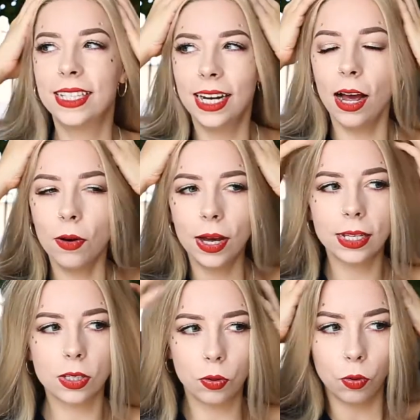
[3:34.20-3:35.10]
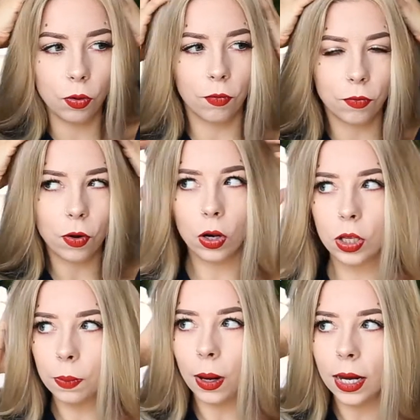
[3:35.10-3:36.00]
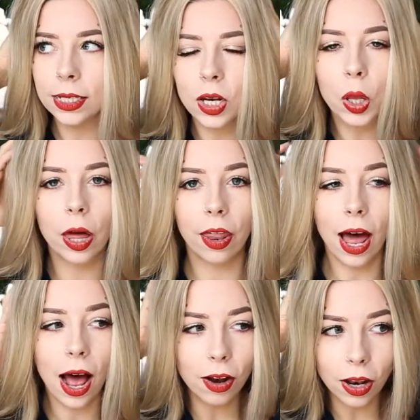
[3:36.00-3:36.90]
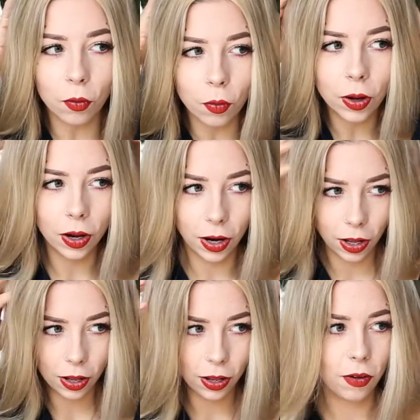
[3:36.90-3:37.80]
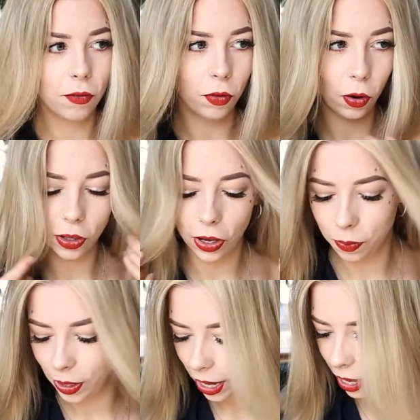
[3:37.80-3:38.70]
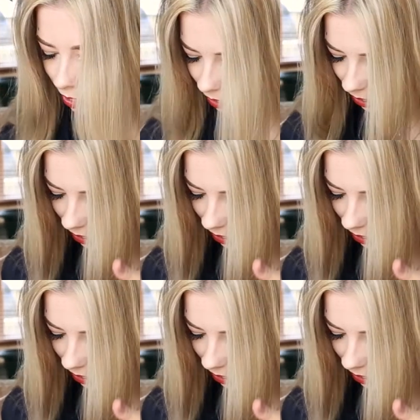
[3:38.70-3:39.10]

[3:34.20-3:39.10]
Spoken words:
so now it's all volumized. Look at that little volume there.